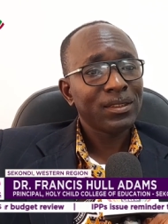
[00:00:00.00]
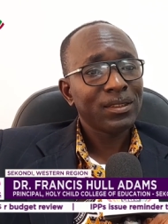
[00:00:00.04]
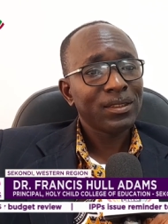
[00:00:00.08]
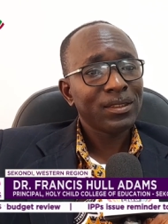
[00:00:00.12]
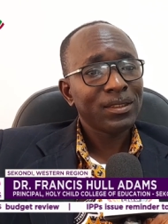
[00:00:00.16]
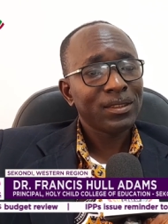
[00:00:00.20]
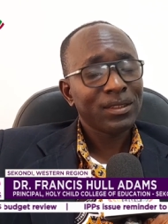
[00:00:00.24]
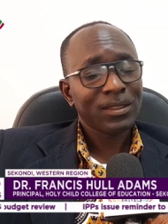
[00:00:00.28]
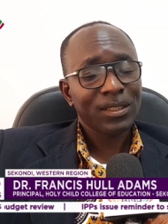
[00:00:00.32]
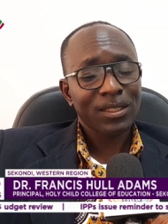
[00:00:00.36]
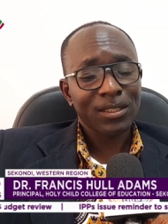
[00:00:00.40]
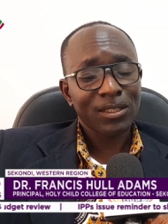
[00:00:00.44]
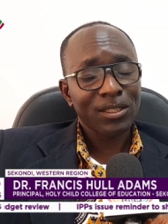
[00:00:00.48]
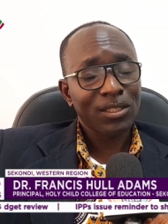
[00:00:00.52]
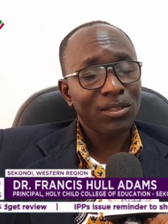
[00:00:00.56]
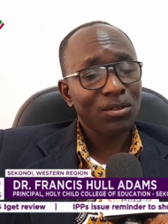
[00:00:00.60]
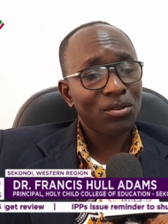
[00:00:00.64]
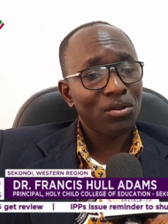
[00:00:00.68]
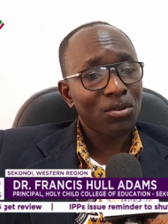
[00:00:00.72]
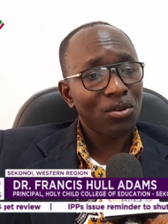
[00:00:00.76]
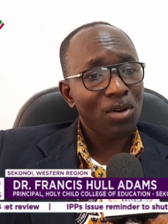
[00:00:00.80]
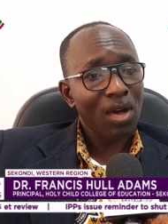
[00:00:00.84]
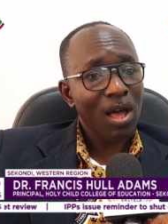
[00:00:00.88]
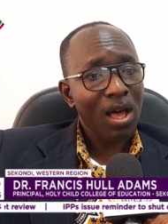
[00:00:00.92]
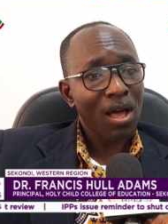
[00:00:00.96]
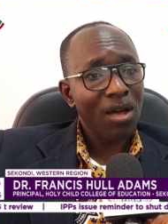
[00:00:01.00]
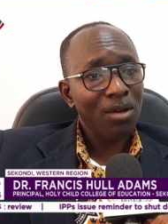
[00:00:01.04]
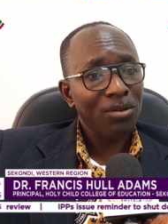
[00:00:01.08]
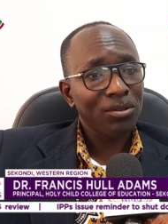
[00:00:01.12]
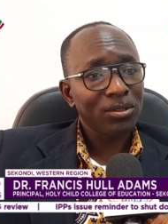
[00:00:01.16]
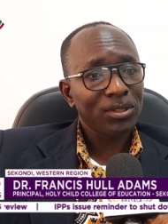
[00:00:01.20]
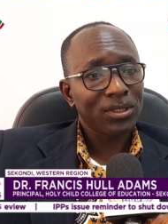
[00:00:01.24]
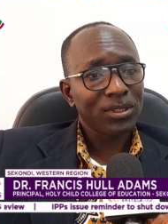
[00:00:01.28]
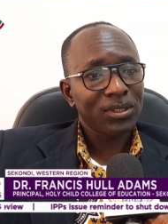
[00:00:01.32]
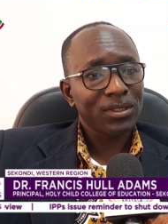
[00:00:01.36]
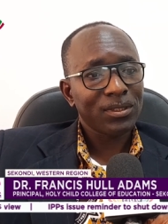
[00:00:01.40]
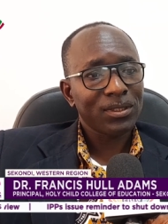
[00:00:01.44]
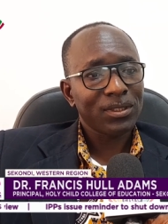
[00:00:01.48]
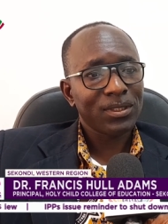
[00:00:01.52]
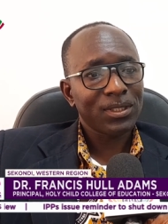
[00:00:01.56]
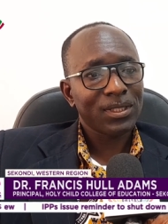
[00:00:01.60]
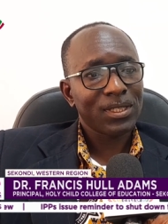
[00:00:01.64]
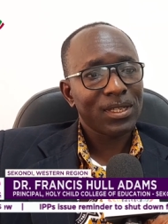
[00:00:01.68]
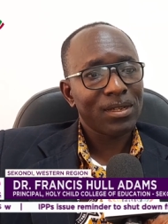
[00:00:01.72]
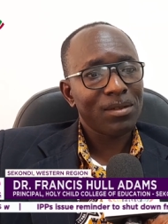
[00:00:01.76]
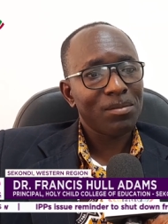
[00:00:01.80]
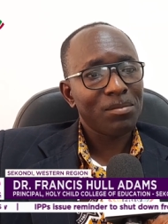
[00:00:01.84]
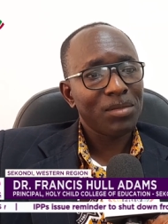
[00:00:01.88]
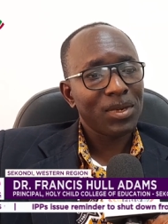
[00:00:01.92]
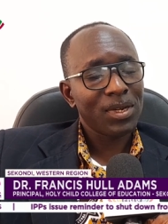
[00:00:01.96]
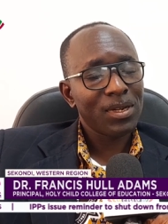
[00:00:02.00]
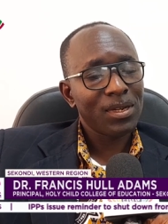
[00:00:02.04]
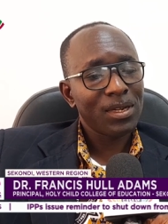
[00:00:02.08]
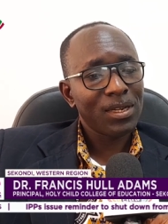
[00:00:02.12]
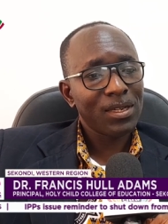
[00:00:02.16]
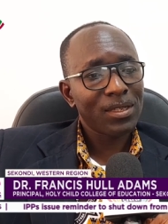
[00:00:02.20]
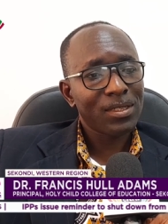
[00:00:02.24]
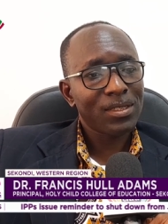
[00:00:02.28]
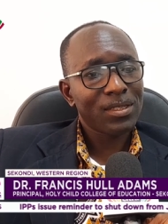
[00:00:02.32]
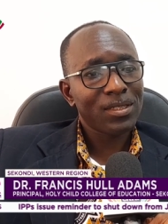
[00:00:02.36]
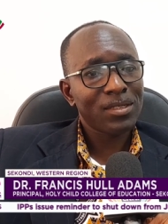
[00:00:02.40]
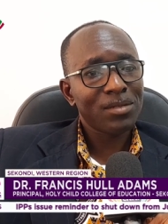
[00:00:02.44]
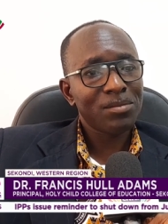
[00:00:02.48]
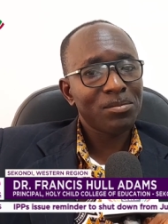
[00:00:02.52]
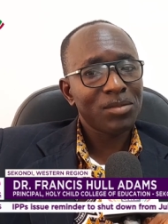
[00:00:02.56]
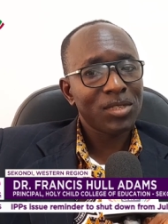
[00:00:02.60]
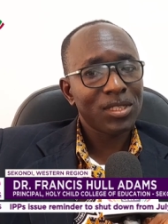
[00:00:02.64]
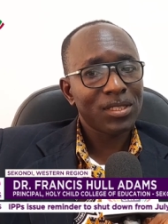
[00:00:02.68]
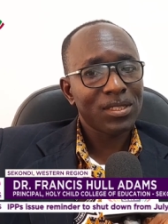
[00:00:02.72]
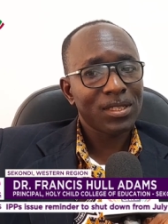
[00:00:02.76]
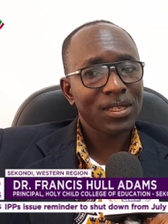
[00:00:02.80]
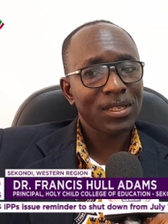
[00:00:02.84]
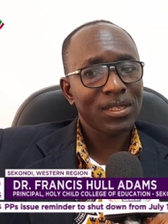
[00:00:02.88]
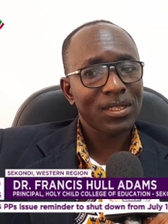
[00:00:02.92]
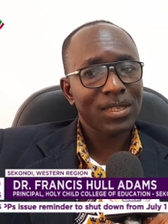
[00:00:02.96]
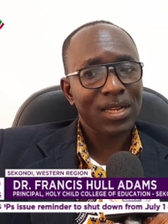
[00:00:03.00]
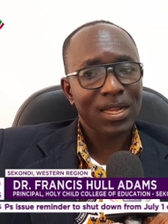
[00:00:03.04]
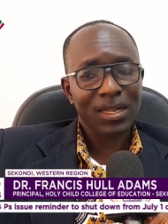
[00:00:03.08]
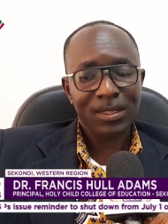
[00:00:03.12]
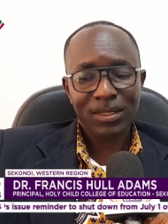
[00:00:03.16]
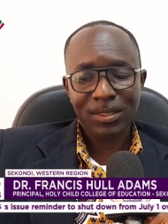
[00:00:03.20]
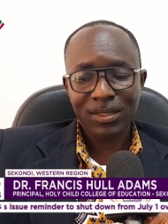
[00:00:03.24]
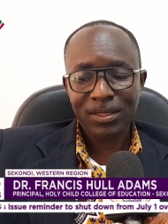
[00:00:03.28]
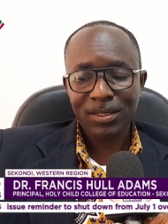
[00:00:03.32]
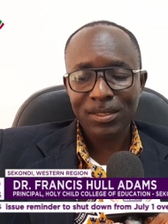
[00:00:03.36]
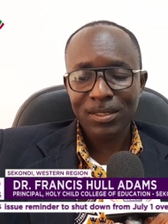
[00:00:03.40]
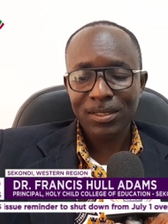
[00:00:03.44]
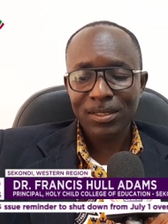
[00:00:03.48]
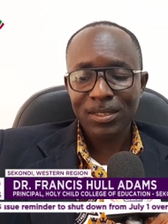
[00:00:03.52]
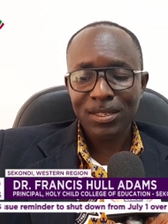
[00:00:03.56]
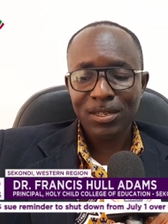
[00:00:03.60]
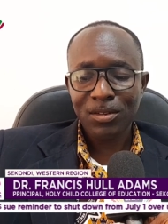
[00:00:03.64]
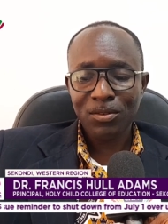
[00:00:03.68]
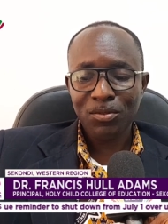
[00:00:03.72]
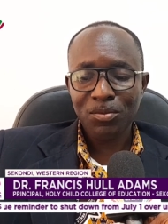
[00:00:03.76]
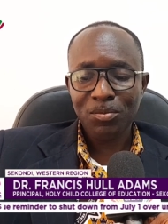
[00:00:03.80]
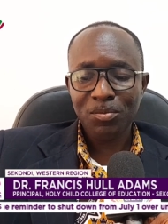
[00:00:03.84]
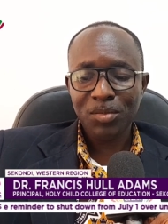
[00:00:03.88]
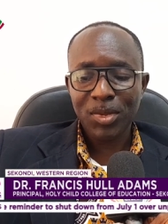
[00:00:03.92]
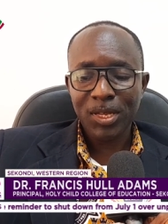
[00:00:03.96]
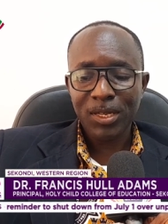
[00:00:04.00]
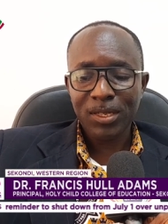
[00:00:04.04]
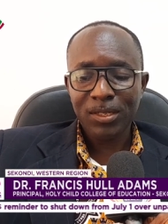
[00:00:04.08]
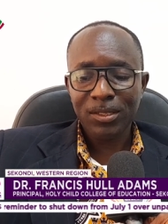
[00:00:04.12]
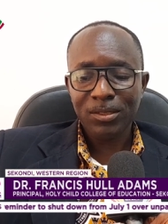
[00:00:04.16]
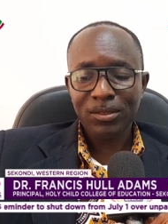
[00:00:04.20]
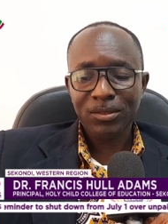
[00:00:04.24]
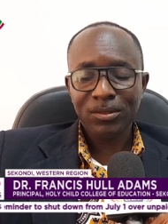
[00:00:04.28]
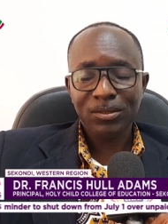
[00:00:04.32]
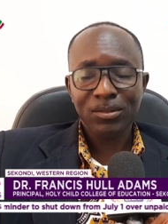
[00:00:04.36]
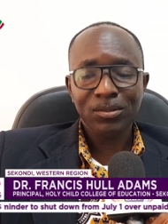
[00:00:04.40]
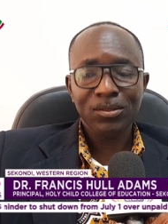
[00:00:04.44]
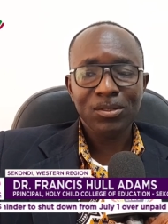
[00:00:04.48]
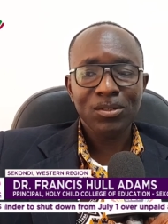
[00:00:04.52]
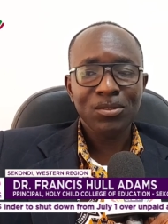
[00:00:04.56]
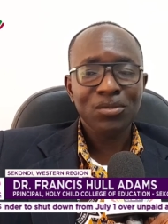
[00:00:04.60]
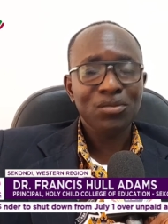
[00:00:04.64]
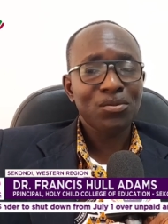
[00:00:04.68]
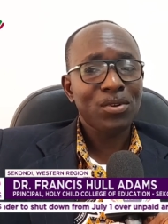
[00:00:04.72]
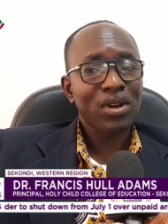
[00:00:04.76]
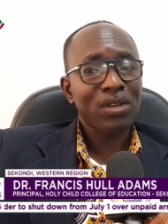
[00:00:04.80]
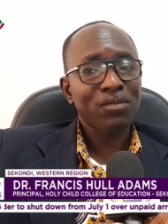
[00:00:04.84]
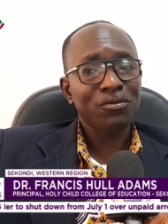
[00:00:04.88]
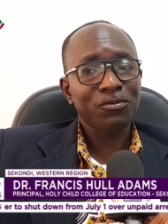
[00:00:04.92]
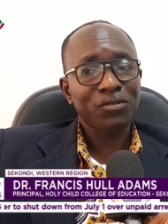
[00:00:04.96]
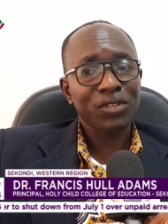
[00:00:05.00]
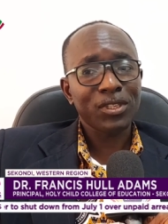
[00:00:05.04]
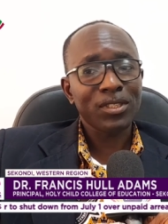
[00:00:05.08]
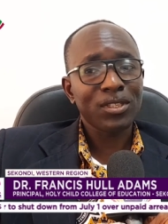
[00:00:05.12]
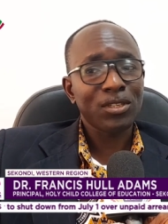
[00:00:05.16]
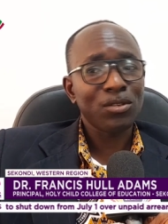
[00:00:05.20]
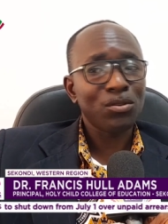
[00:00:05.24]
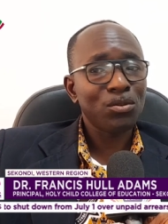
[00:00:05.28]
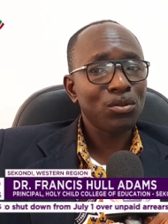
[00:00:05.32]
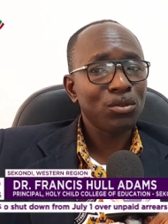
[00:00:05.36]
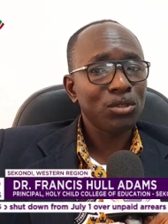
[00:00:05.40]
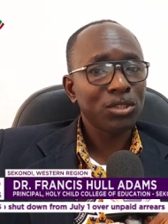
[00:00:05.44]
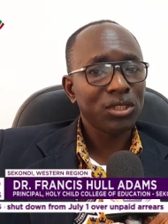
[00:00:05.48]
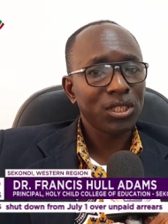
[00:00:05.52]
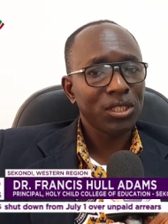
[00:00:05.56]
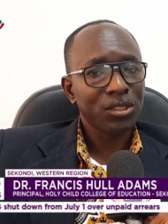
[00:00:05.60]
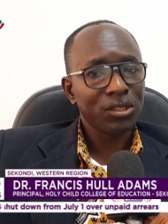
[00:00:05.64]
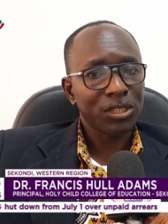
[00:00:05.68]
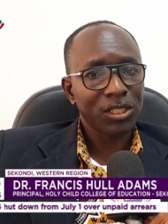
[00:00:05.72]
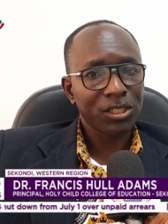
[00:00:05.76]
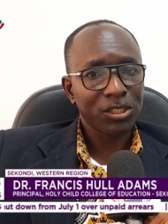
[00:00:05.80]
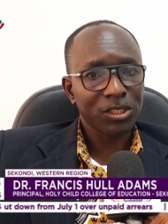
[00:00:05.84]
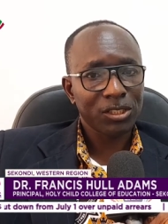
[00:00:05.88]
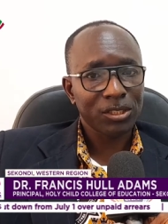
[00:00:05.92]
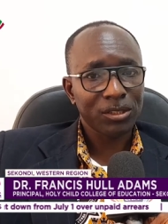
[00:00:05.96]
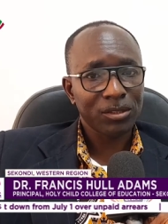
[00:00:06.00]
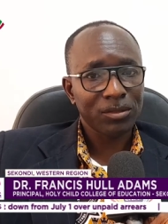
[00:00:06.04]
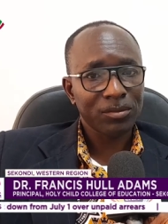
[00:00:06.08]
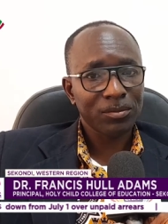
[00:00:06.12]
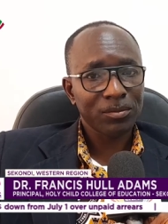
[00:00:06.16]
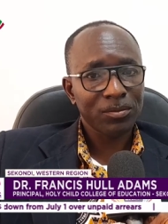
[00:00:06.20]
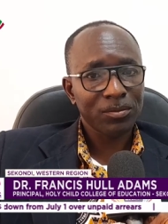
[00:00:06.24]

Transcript: and they go out, the little mistake that they will make will affect the whole generation. The